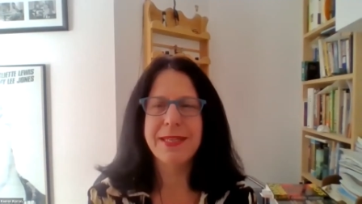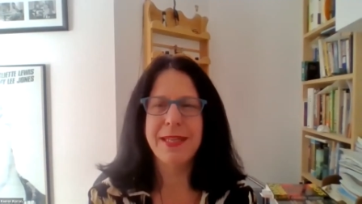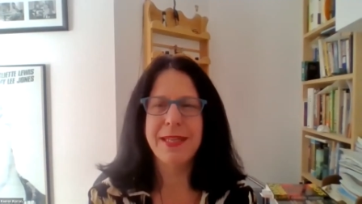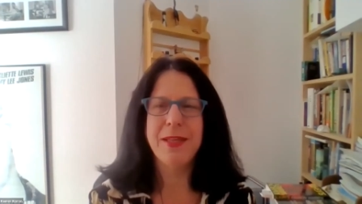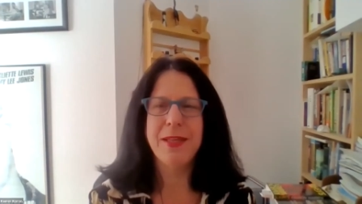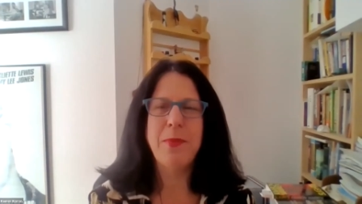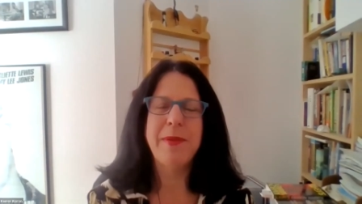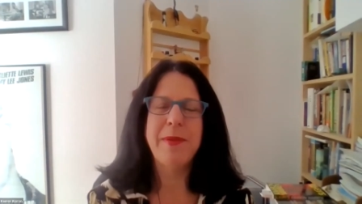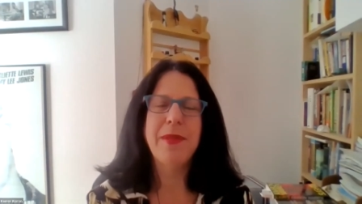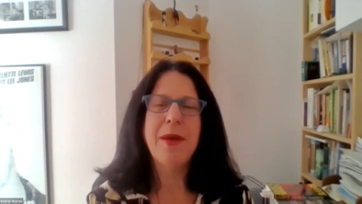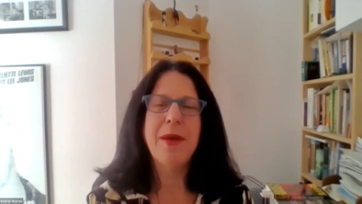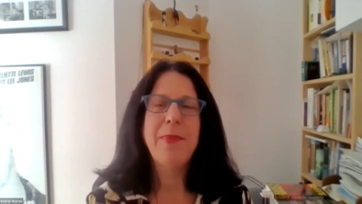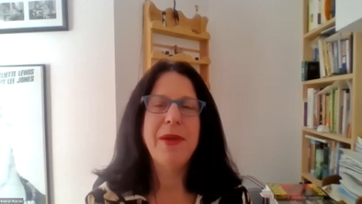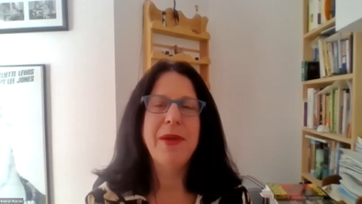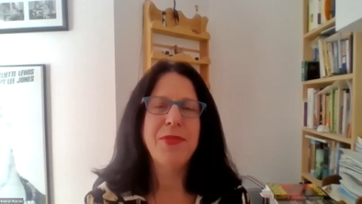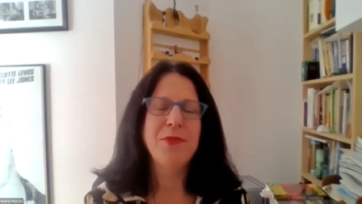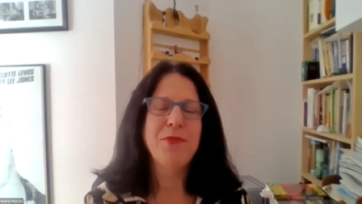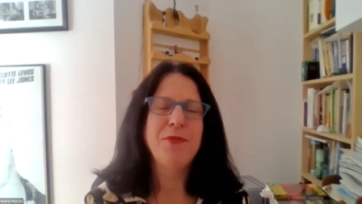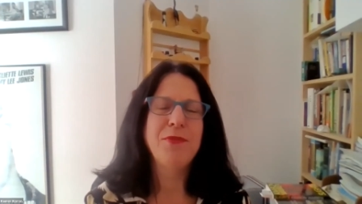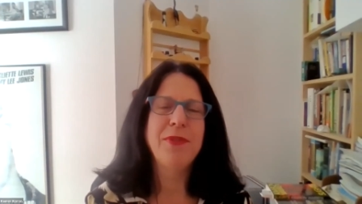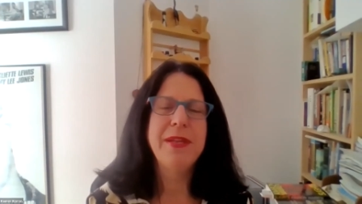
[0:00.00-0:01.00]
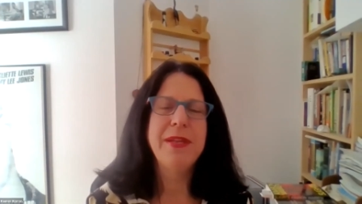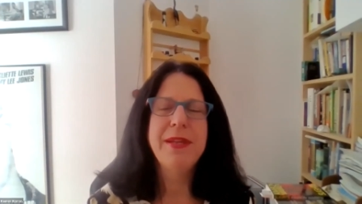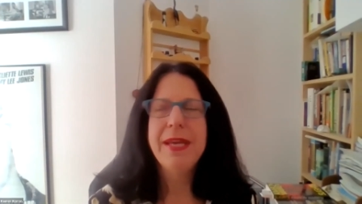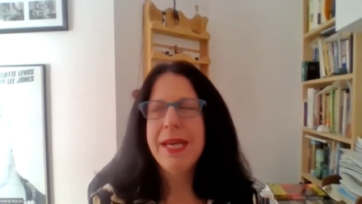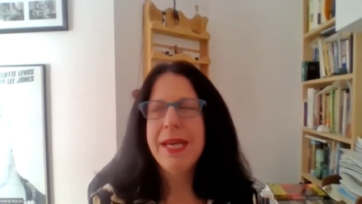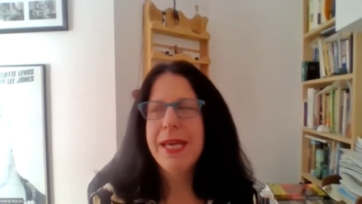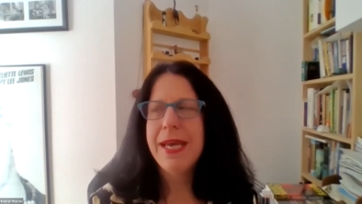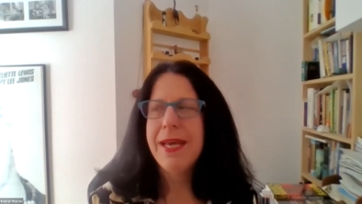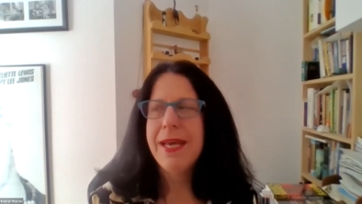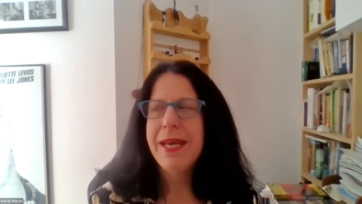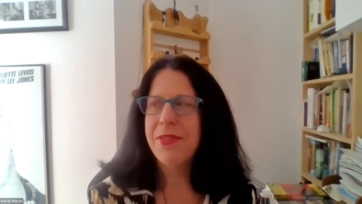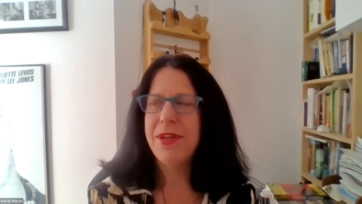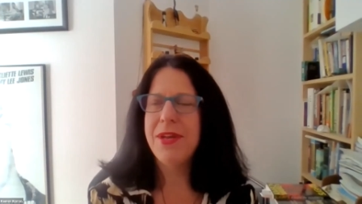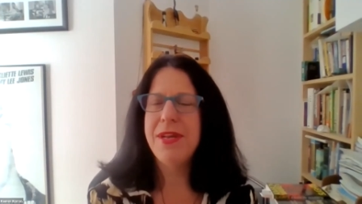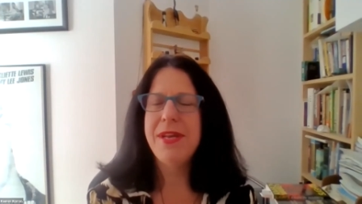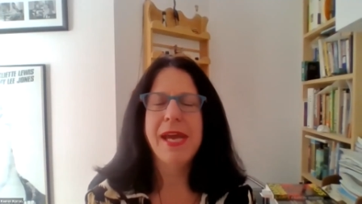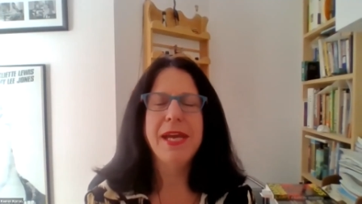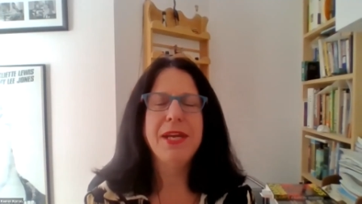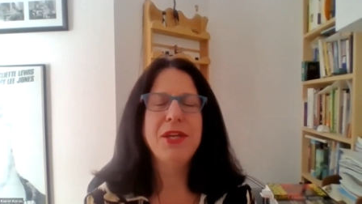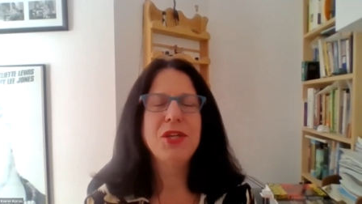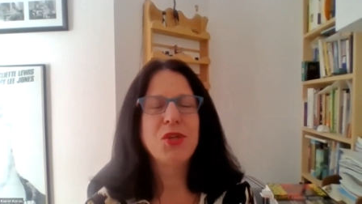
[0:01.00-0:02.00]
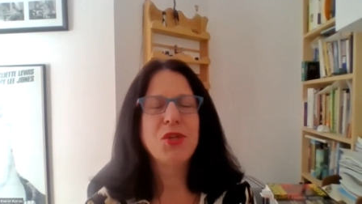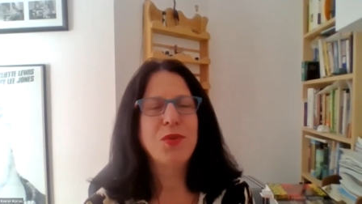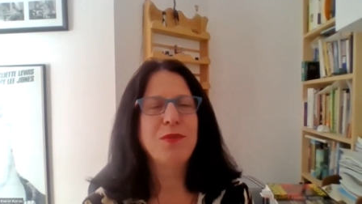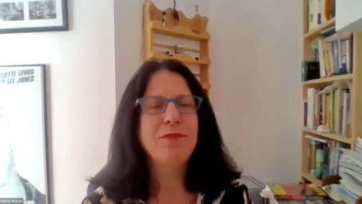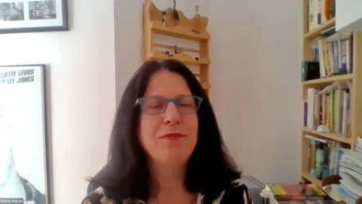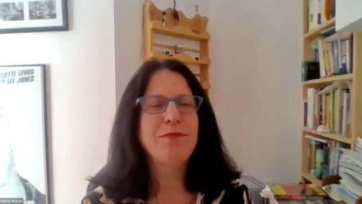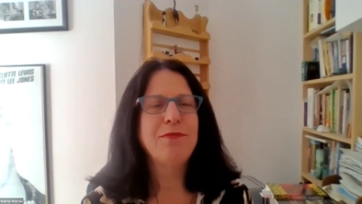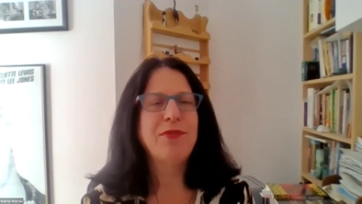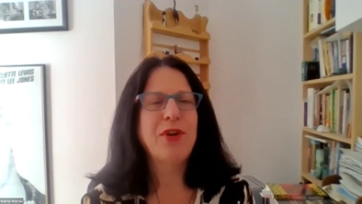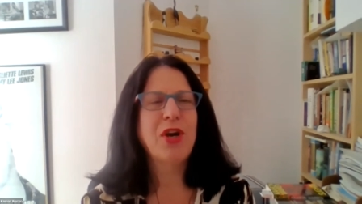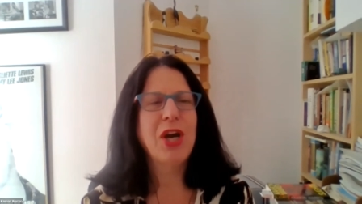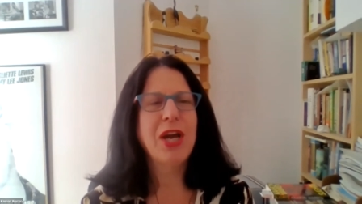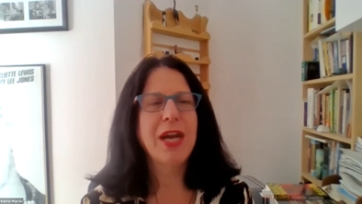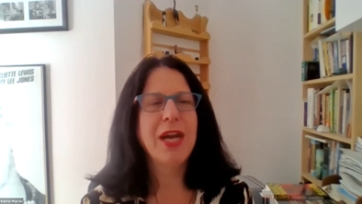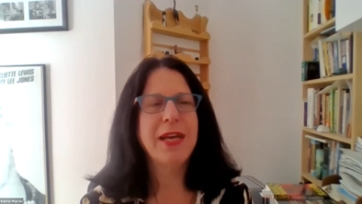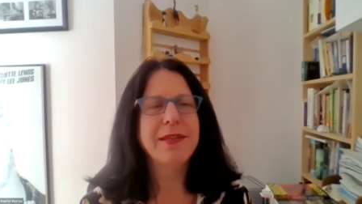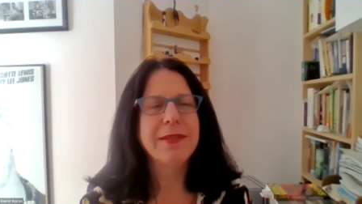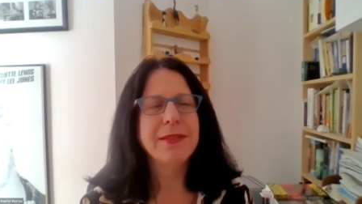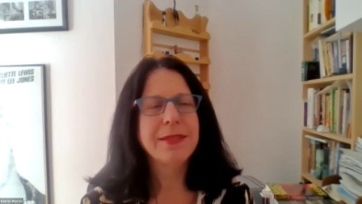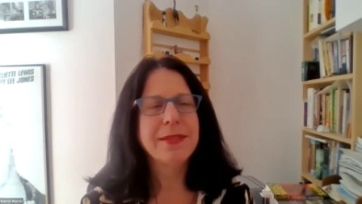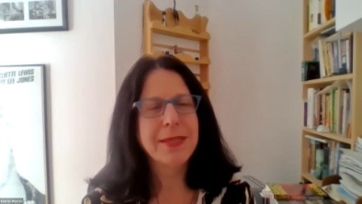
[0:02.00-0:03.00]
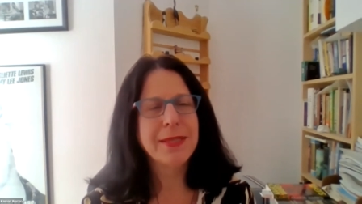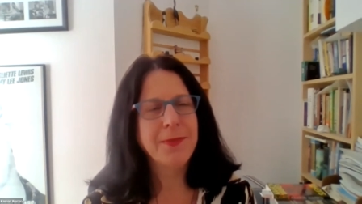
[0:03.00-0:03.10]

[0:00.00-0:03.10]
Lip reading: a little bit about the nature of violence.